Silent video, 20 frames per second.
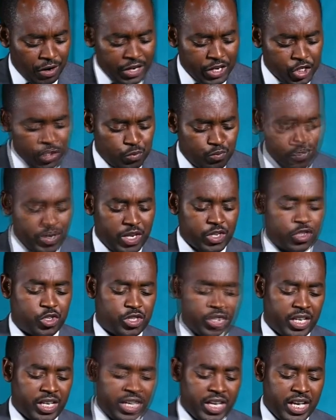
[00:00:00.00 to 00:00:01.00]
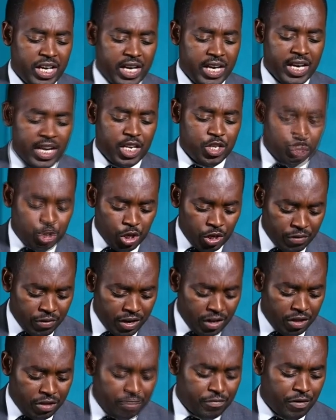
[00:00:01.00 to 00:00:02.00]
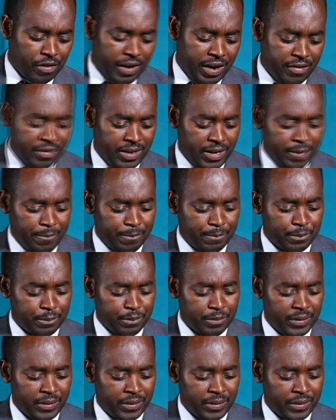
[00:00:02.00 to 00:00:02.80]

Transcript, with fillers: for his mercy endureth forever.